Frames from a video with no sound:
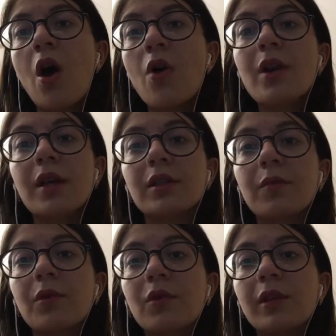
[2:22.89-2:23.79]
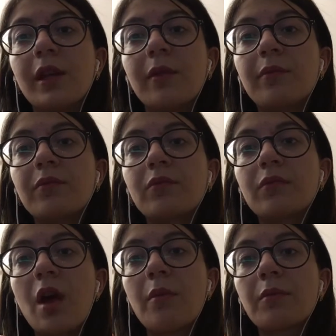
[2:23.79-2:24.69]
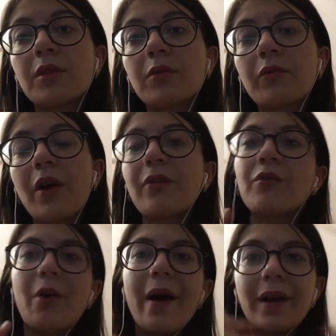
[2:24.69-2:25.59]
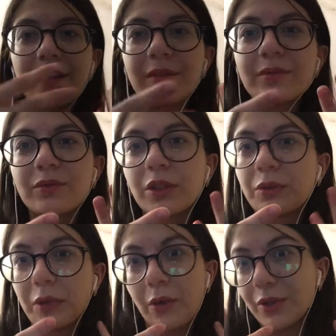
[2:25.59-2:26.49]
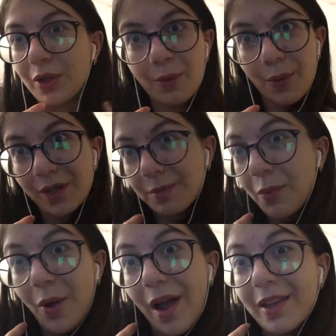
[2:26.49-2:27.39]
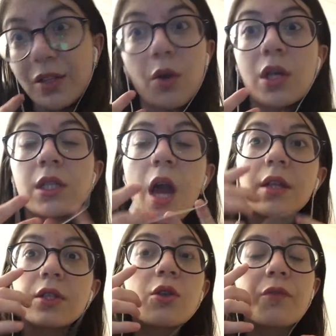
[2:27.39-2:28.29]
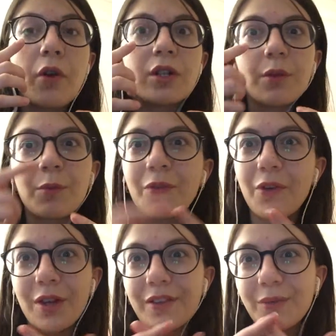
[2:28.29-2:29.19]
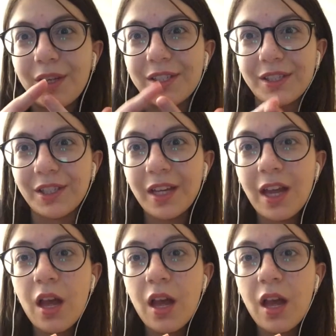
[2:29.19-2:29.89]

Oh yes, absolutely. I'm the first one. But now someone asked me why I do it, and it's the first time I've heard that question.